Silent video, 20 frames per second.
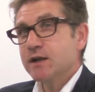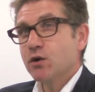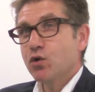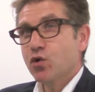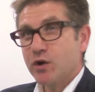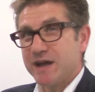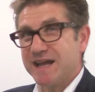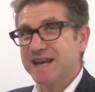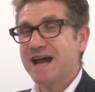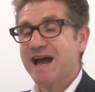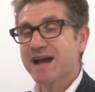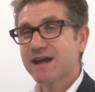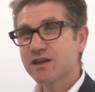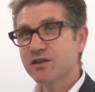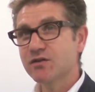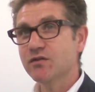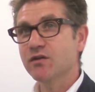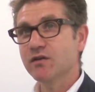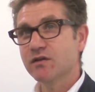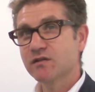or
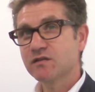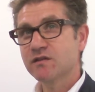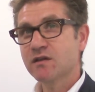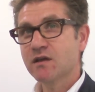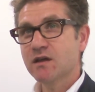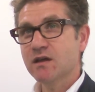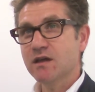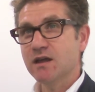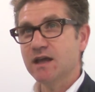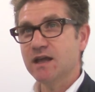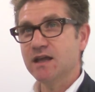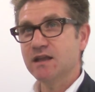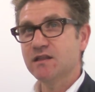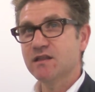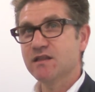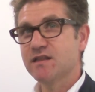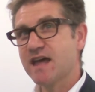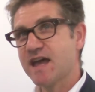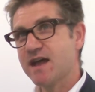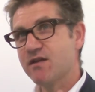inaccurate
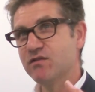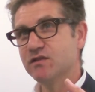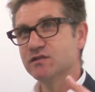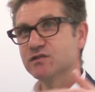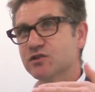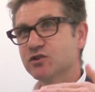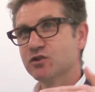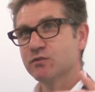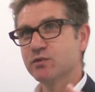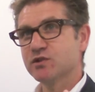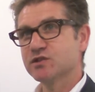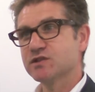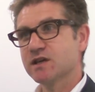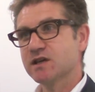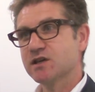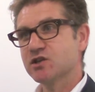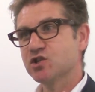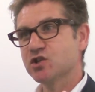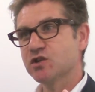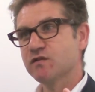in their
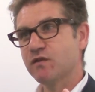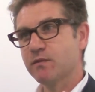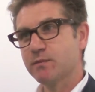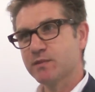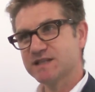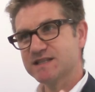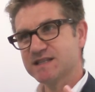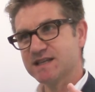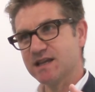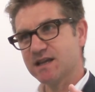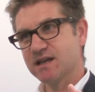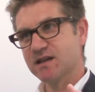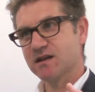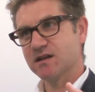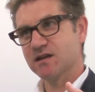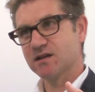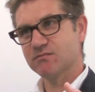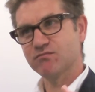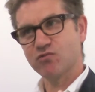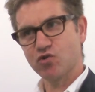interpretation of a
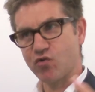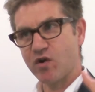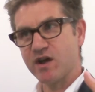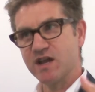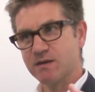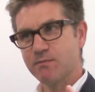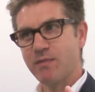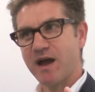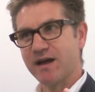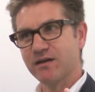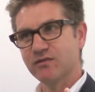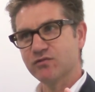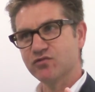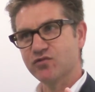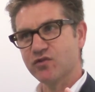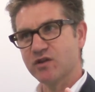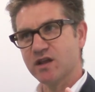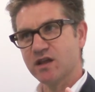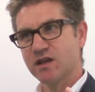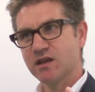particular grade
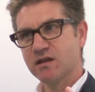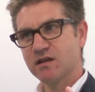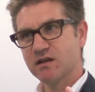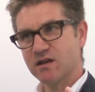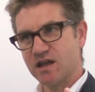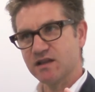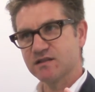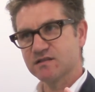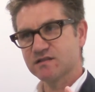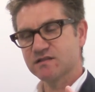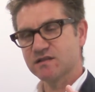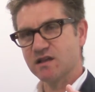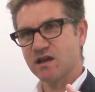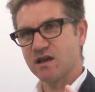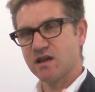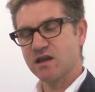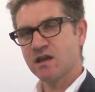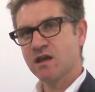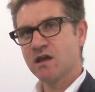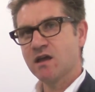boundary, let's
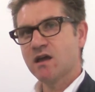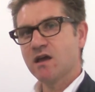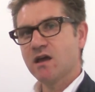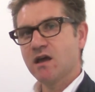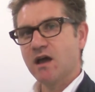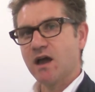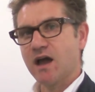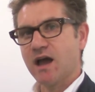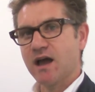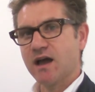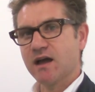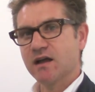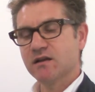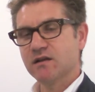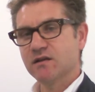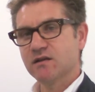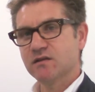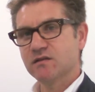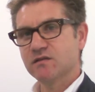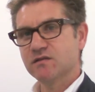say,
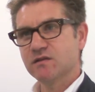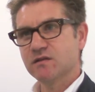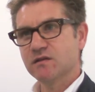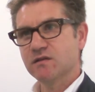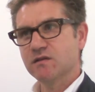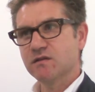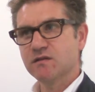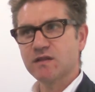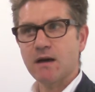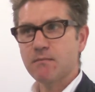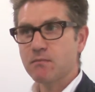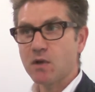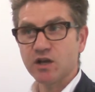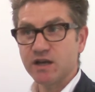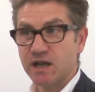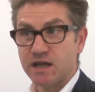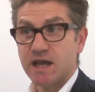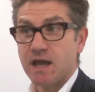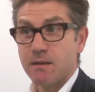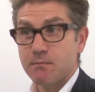and that
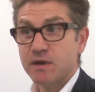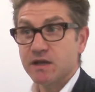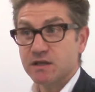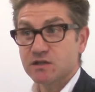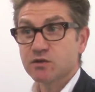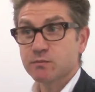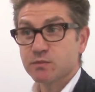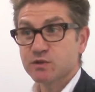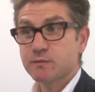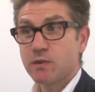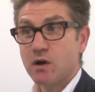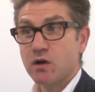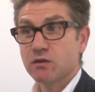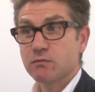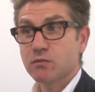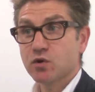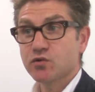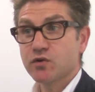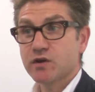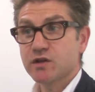might not get picked up as part of
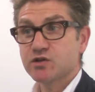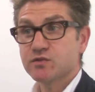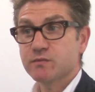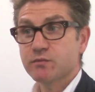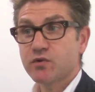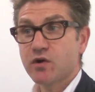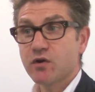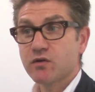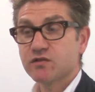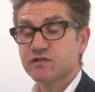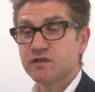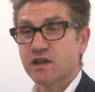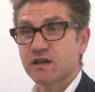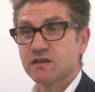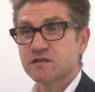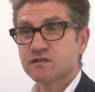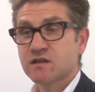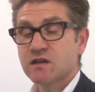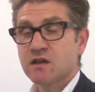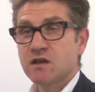the moderation
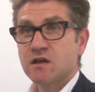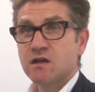process.